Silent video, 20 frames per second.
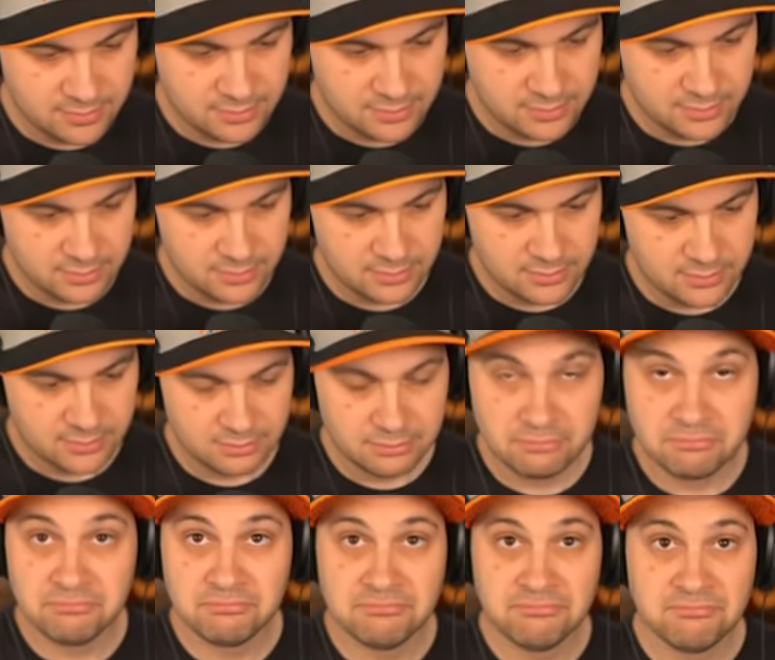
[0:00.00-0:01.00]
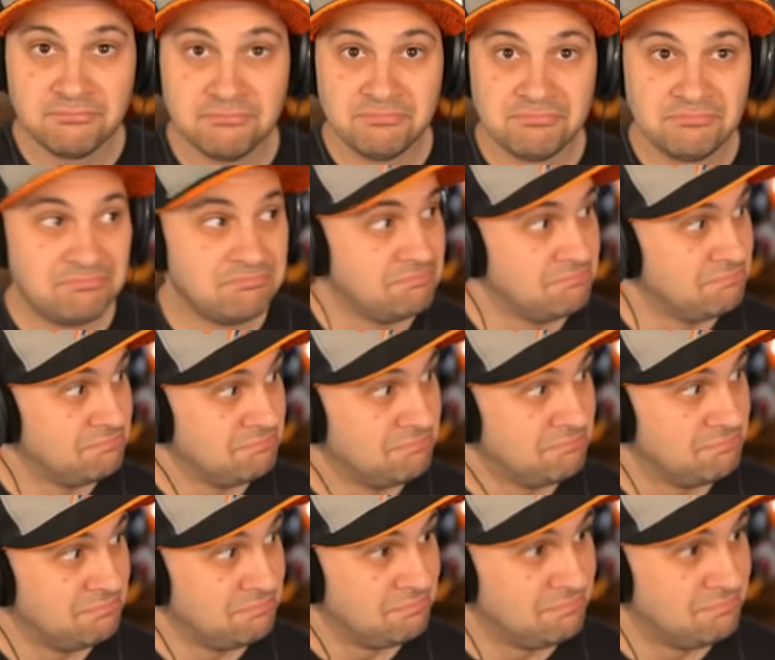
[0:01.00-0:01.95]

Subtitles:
(silence)